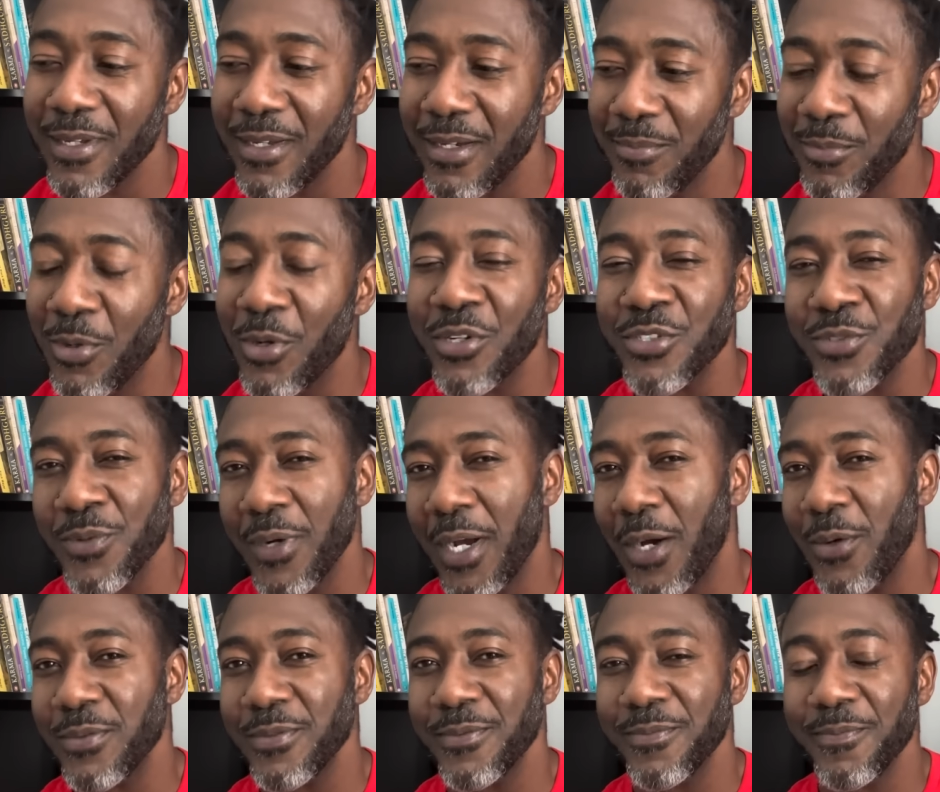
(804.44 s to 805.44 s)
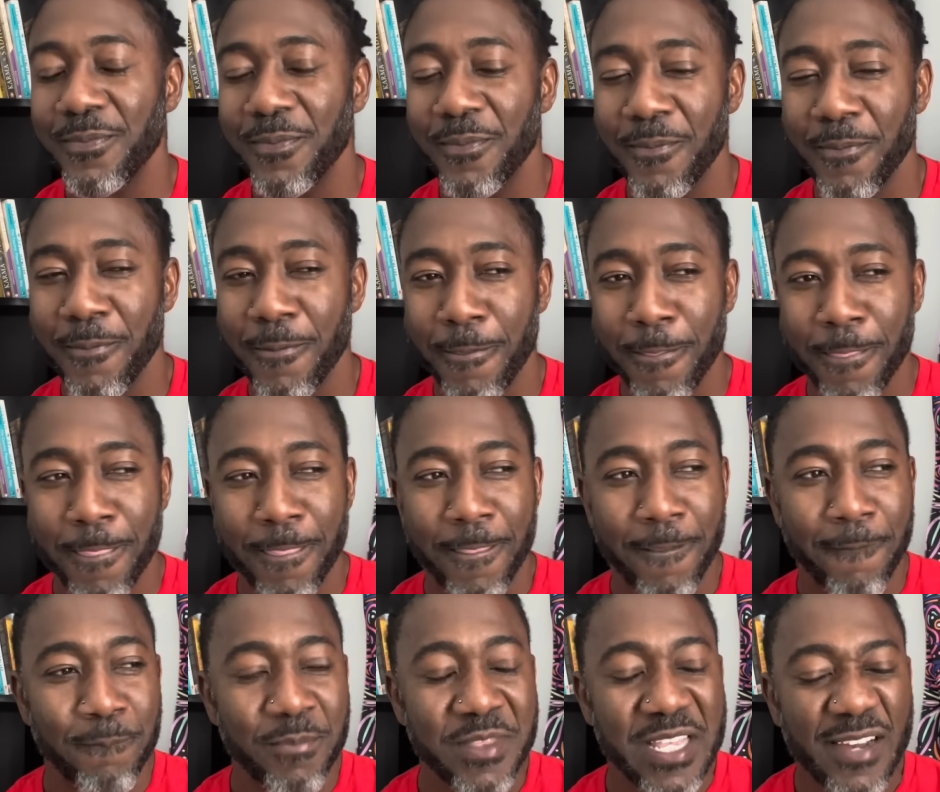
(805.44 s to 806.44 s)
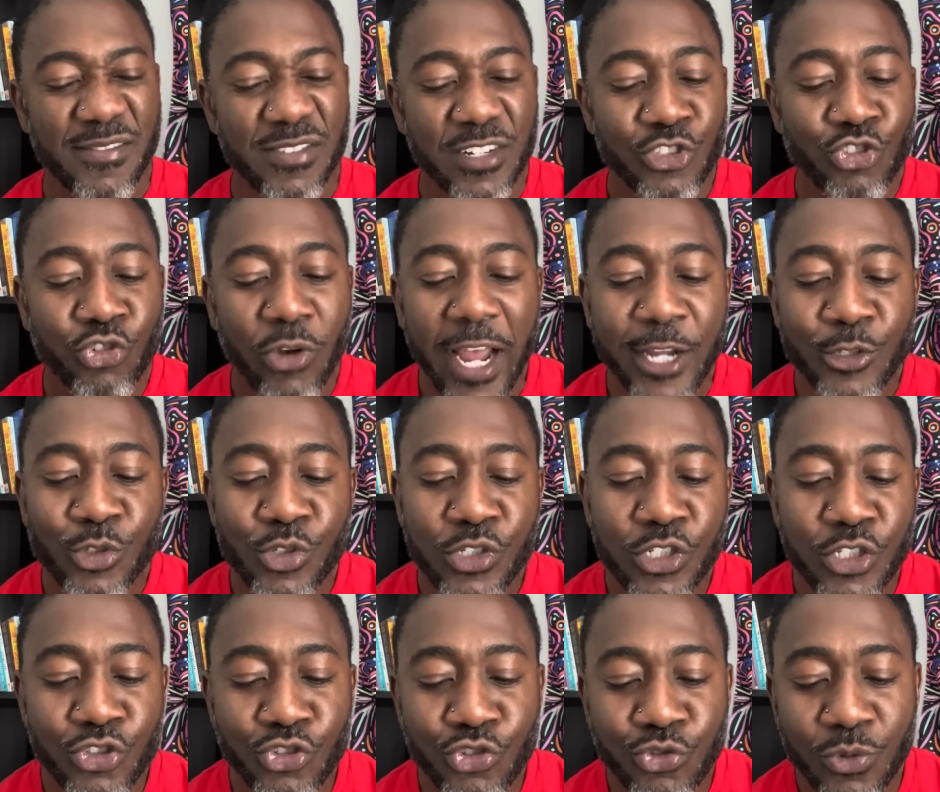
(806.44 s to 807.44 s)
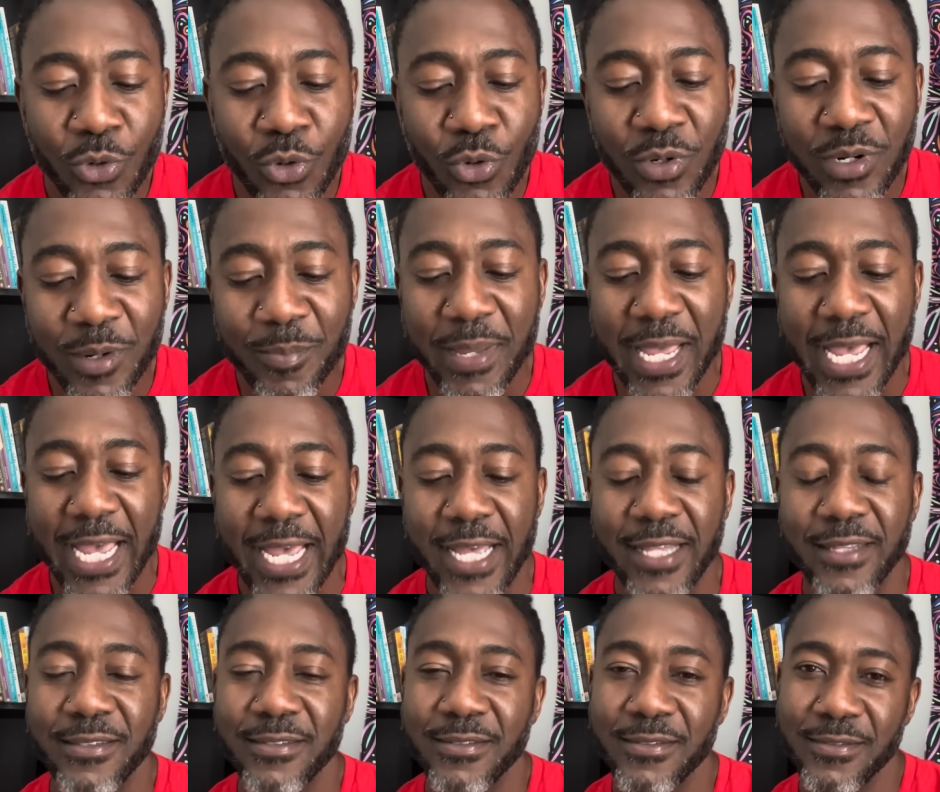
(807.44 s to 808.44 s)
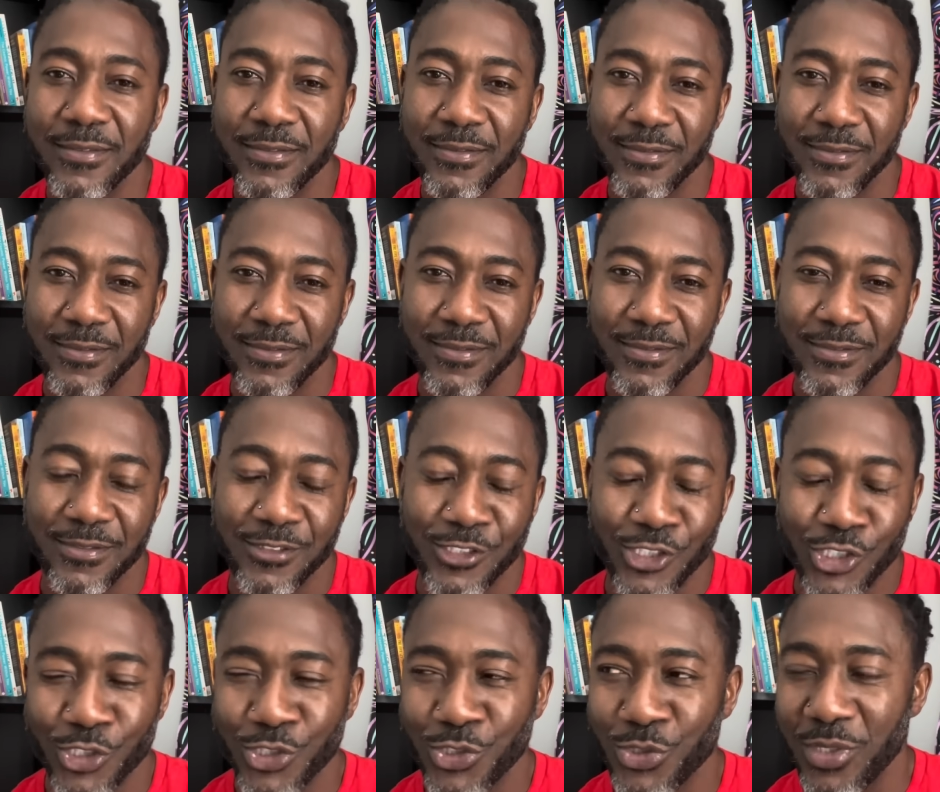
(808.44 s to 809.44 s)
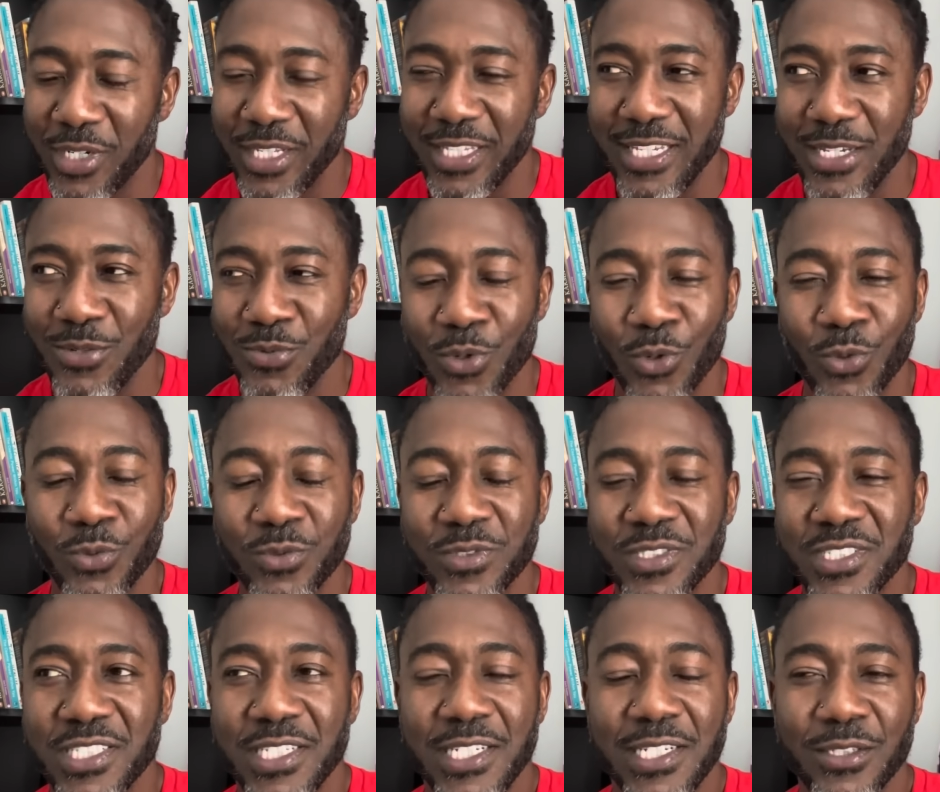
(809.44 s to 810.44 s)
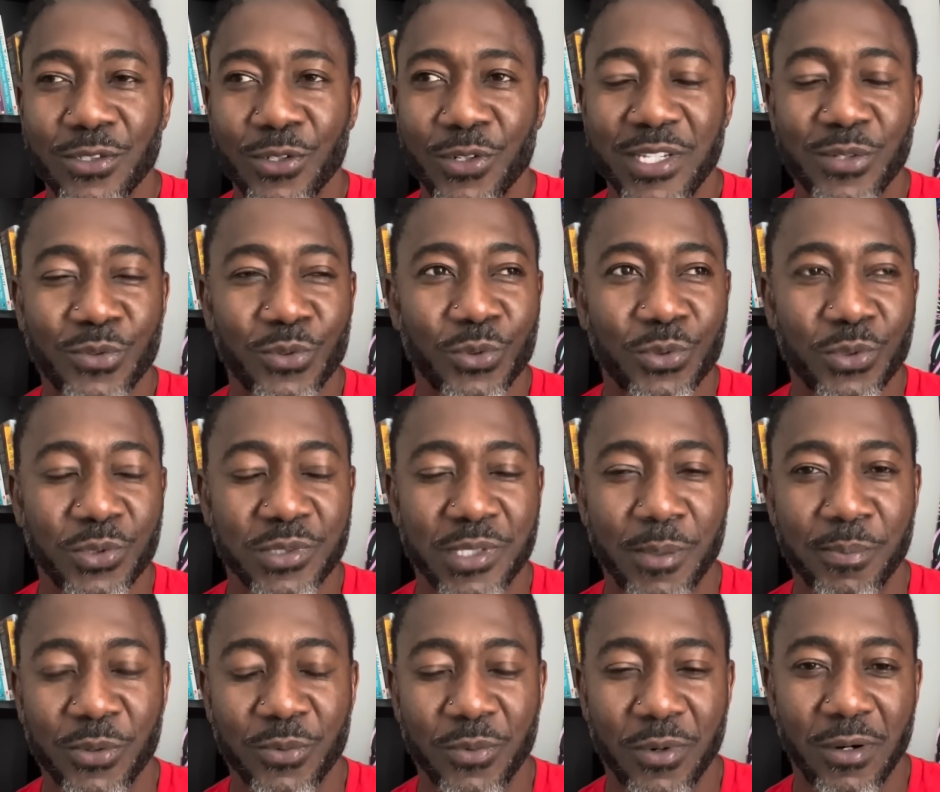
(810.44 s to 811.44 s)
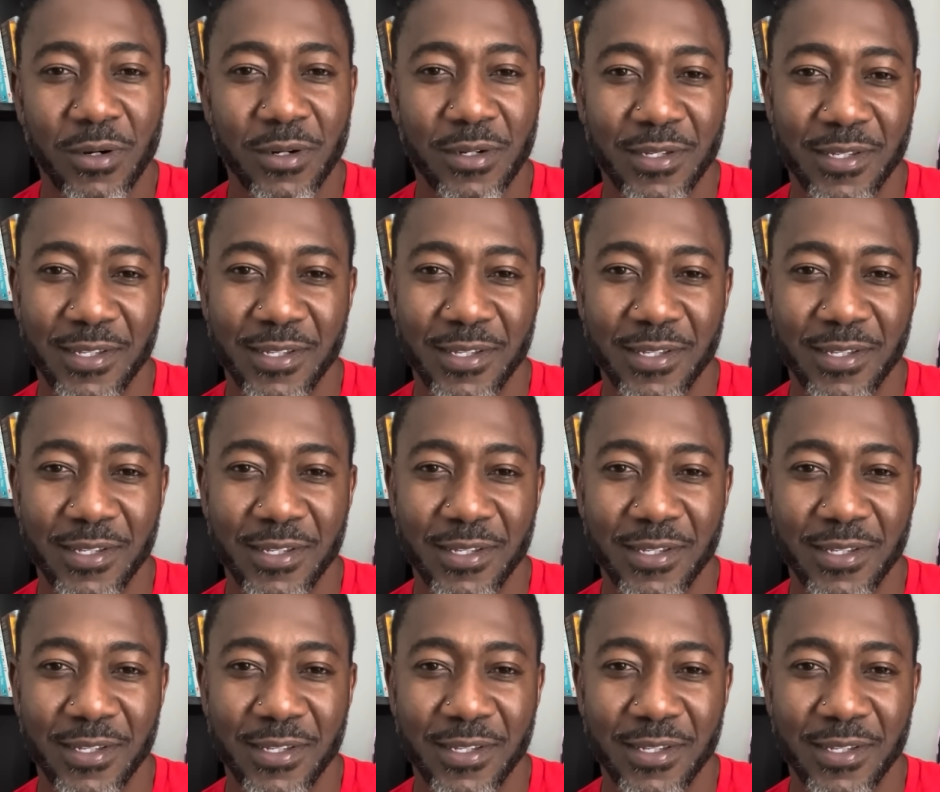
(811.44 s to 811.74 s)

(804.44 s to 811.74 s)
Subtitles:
Bonus wrong. Never try to control a man just so that he won't cheat or he won't do something wrong.